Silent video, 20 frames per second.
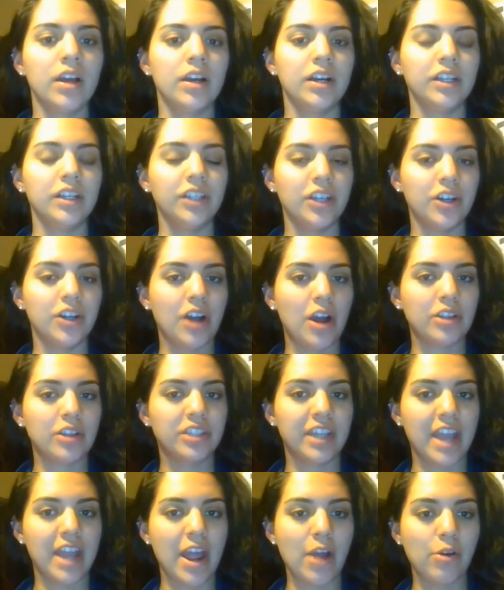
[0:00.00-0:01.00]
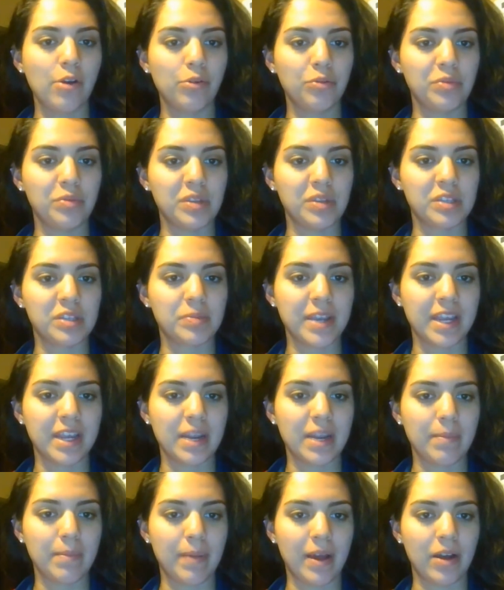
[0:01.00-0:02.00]
Hello, today I will be speaking
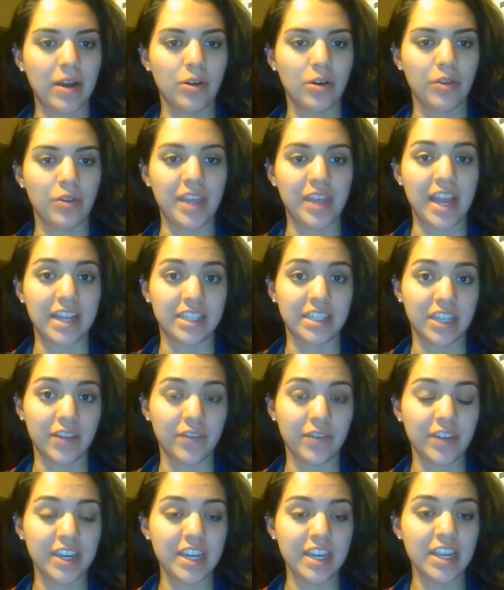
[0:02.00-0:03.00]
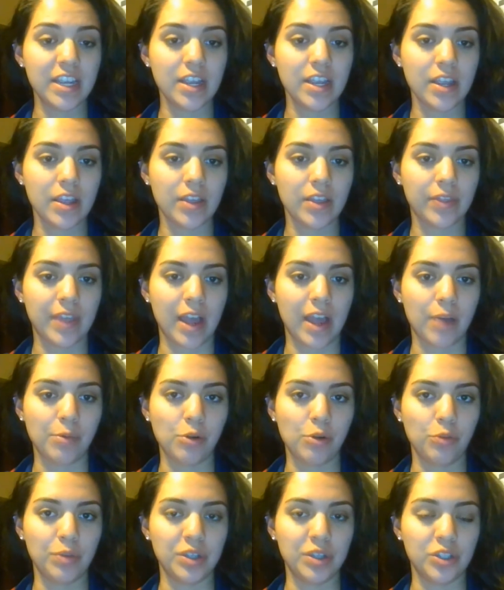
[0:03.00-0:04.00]
about the activity that we
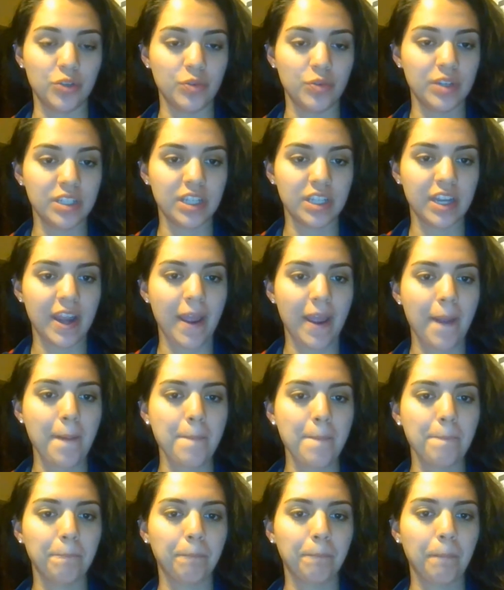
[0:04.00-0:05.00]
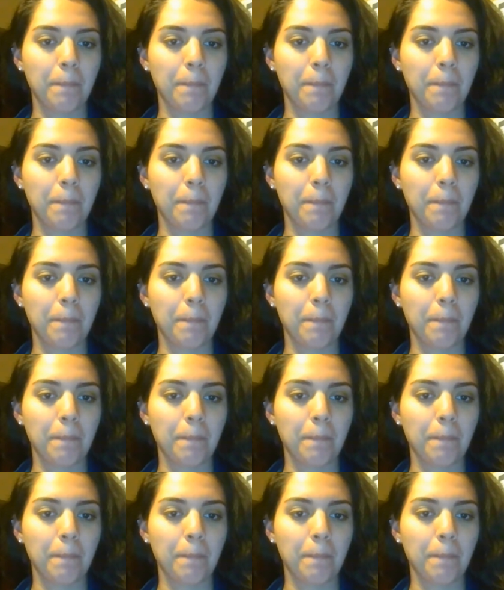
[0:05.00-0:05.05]
will be doing today.